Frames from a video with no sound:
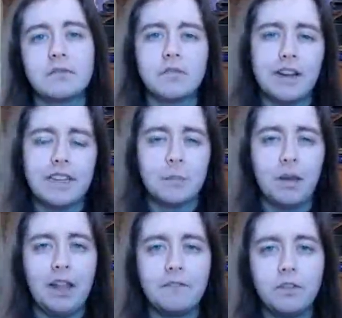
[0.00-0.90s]
this raised
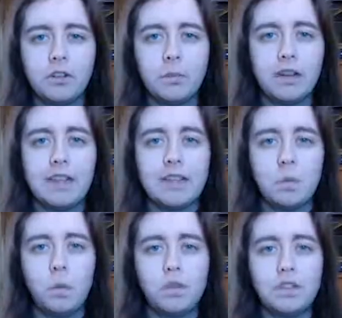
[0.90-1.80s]
platform, but it
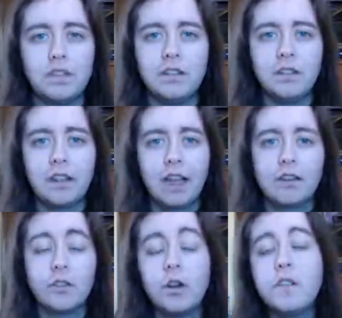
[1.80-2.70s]
is wooden
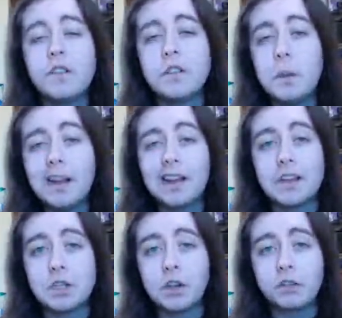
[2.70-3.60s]
kind of cover, so you can
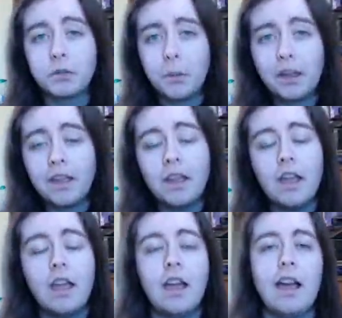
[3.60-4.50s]
get shot through it.
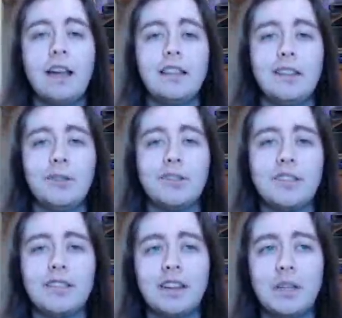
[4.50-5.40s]
And then other
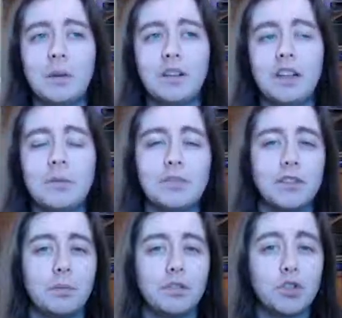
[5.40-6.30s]
than that, you can climb on
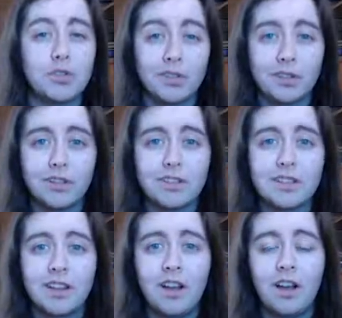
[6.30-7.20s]
top of the
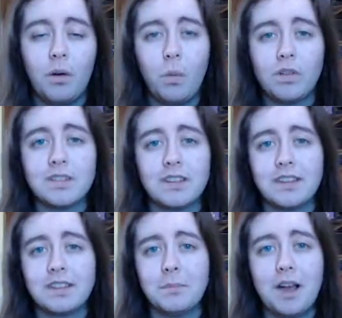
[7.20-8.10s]
trucks on one
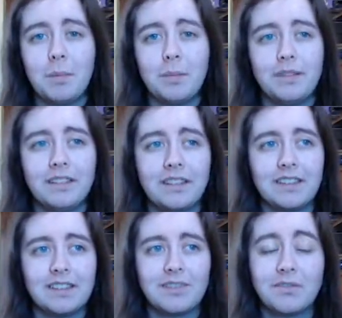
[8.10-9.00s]
side of the map, and
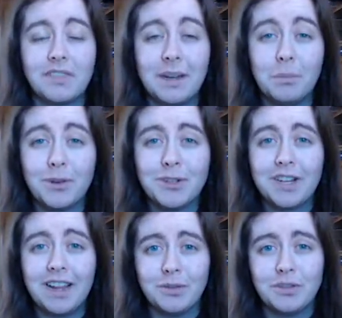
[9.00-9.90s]
there's not really
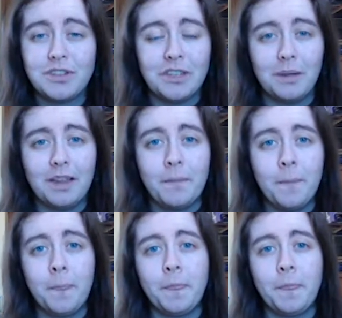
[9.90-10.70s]
much else to it.